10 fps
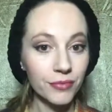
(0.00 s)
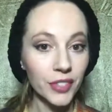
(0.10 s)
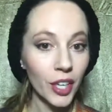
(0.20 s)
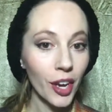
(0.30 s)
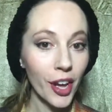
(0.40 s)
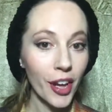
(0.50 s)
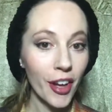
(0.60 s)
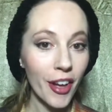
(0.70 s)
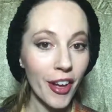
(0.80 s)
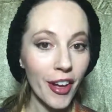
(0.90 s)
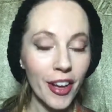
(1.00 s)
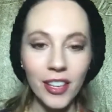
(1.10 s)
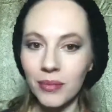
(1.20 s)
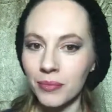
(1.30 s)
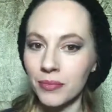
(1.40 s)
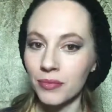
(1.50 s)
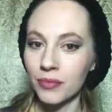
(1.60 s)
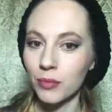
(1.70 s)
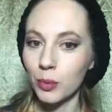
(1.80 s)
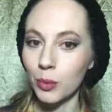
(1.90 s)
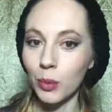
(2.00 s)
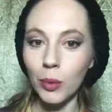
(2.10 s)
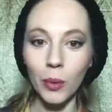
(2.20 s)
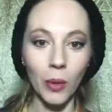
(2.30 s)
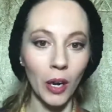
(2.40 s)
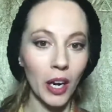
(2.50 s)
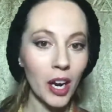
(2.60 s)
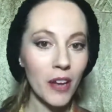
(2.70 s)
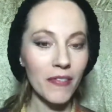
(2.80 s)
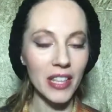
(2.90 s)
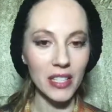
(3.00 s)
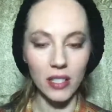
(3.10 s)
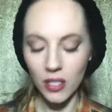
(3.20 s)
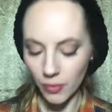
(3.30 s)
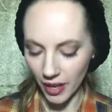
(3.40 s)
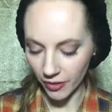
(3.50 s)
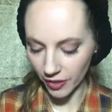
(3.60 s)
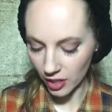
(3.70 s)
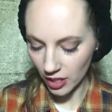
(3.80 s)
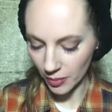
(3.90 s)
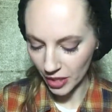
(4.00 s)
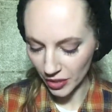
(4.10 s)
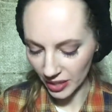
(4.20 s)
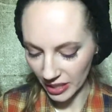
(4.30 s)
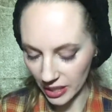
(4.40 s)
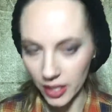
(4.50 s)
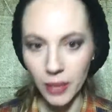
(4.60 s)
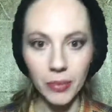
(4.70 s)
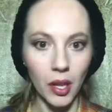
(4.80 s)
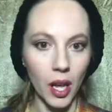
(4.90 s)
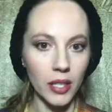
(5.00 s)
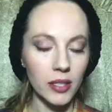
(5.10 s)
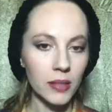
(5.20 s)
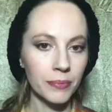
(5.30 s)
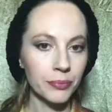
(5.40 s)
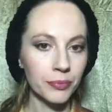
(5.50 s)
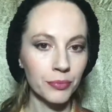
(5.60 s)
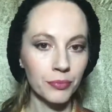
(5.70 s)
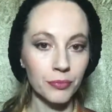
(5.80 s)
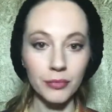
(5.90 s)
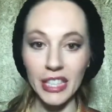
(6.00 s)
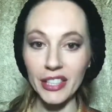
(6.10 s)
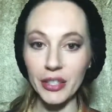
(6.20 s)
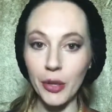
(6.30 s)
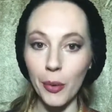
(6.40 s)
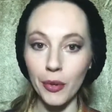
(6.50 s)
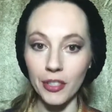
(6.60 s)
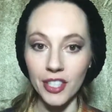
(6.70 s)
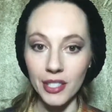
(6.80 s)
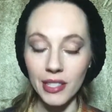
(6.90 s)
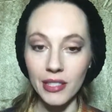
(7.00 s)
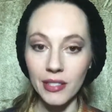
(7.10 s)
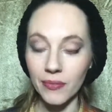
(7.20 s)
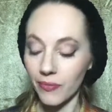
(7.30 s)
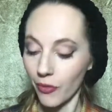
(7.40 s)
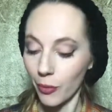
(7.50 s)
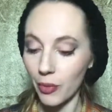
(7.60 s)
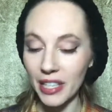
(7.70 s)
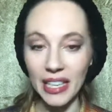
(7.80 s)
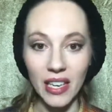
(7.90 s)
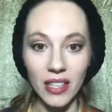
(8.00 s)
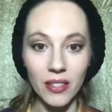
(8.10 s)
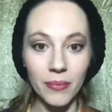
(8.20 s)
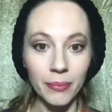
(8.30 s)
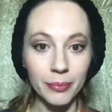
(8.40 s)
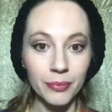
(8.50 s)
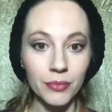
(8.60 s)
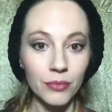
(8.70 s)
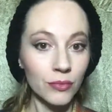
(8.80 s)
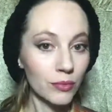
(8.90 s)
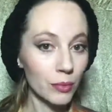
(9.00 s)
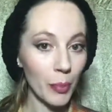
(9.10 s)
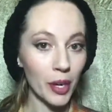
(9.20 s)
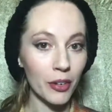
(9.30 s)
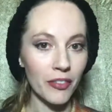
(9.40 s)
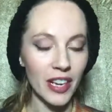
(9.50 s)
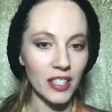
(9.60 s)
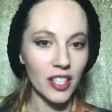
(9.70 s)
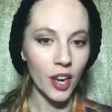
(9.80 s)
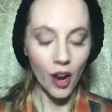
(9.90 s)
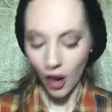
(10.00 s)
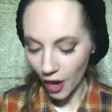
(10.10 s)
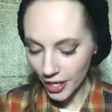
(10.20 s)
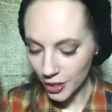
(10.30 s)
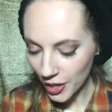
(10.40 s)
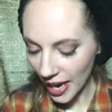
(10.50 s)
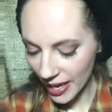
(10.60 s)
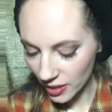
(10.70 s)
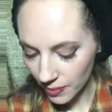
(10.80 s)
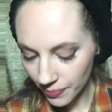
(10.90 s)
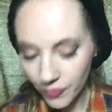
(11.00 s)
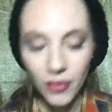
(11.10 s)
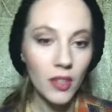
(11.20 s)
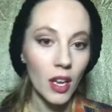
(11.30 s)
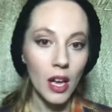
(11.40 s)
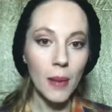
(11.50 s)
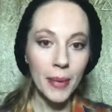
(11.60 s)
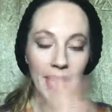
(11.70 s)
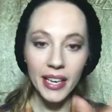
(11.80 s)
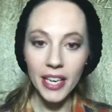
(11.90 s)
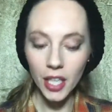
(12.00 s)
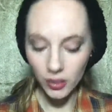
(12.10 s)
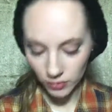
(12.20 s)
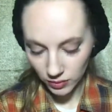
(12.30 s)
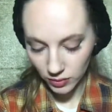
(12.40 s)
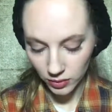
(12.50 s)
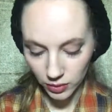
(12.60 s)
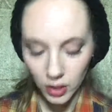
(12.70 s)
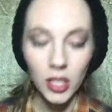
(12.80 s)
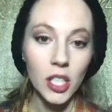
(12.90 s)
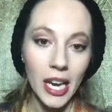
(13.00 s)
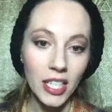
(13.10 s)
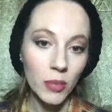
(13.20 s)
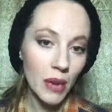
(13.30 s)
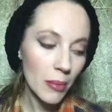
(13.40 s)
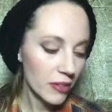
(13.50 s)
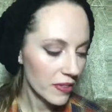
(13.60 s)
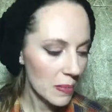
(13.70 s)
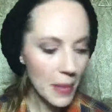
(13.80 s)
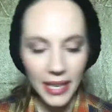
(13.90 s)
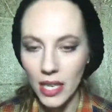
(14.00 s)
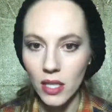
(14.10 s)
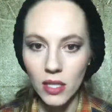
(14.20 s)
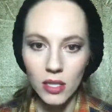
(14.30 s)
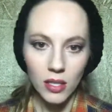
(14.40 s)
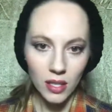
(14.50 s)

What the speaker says: Ta-da! Ooh, love this. This is my first time using this lip gloss. That's gorgeous. Really is. Perfect. Alright, you guys. I'm out of here. I should probably feed my kids.